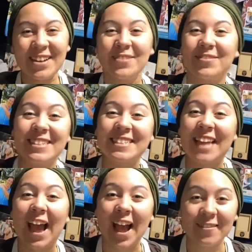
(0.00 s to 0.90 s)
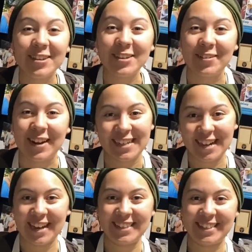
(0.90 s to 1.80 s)
We just haven't quite
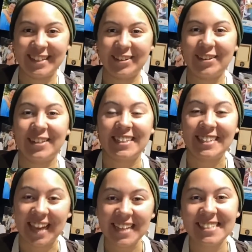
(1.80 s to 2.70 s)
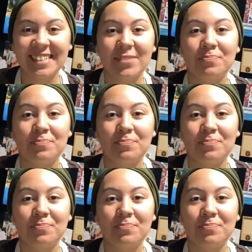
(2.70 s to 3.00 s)
gotten there yet.